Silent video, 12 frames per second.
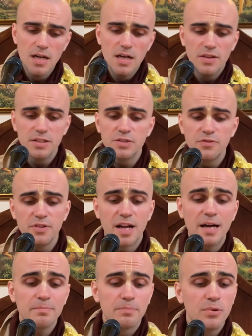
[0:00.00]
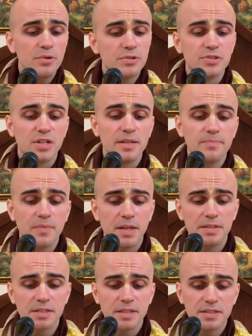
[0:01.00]
This Virat Purusha
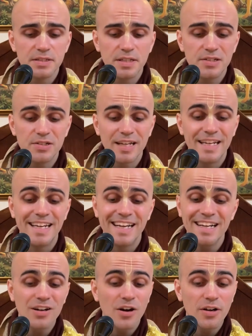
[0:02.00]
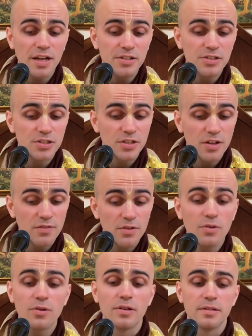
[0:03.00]
is considered an incarnation of the
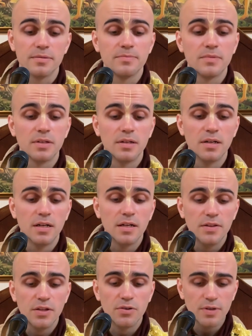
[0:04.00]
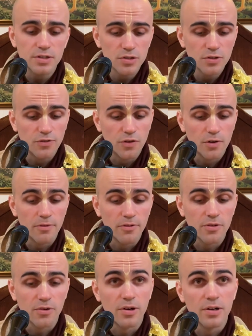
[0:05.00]
Lord. The original form of the
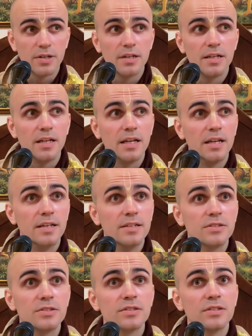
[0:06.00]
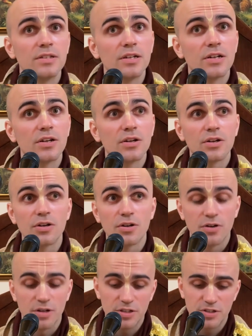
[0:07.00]
Lord is
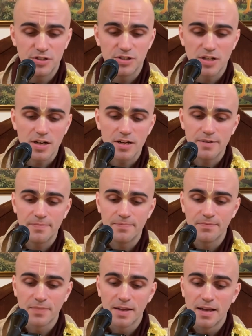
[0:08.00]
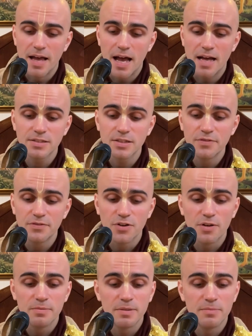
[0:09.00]
Krishna, as
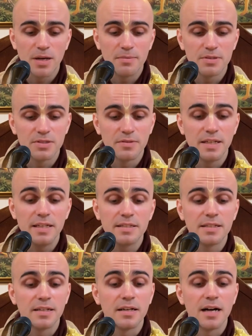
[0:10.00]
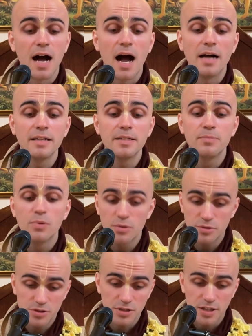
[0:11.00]
confirmed in Brahma Samhita, Adi
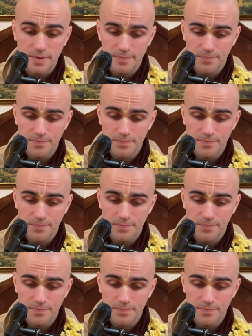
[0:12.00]
Purusha.